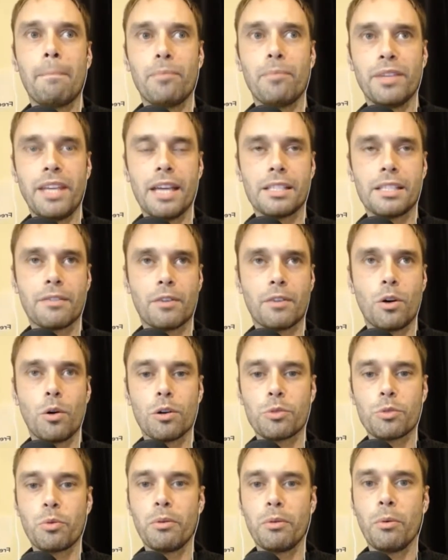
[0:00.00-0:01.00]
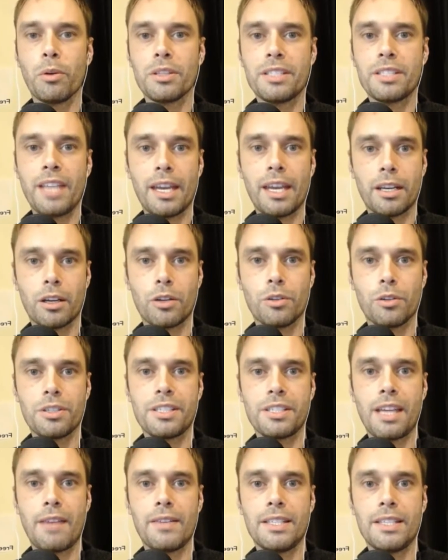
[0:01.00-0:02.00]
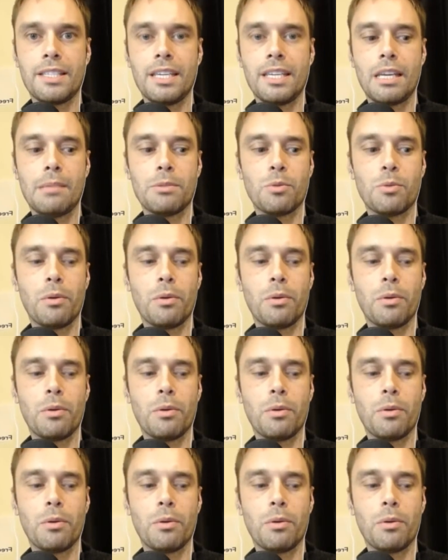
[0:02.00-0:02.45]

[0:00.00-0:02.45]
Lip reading: yes, of course, we want technical savvy teams.